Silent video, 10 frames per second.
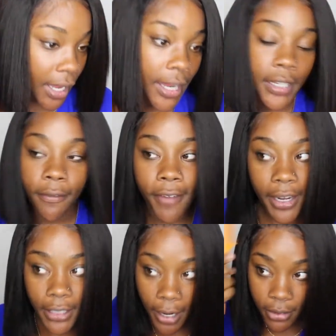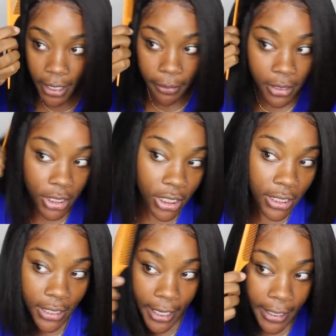And the fact that I was able to
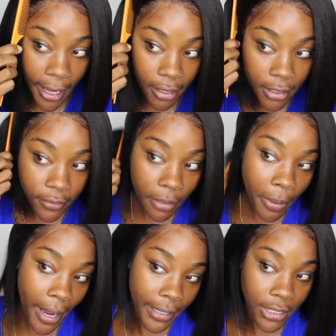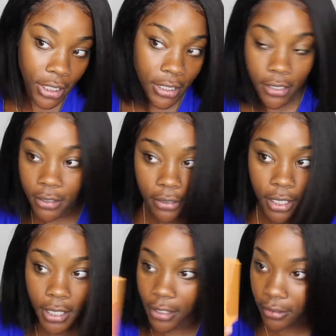just take it out of the packaging
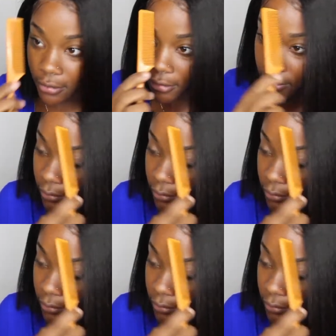and